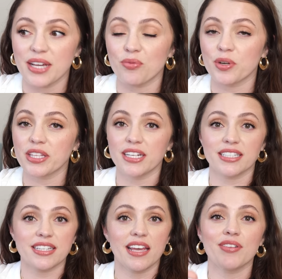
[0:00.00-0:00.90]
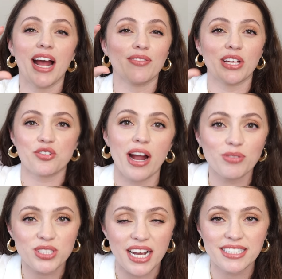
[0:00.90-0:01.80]
It really does. And they even have like travel
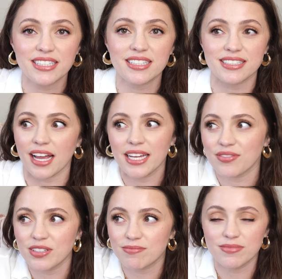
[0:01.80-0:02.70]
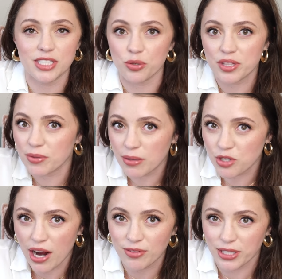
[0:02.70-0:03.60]
sizes because I even deal with it when I'm
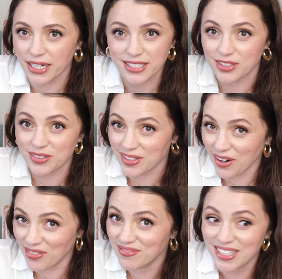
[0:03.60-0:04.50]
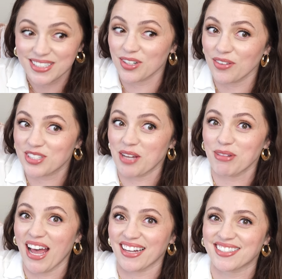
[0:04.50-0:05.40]
traveling. I still, you know, still have the same
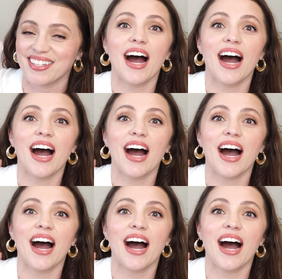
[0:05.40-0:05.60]
legs.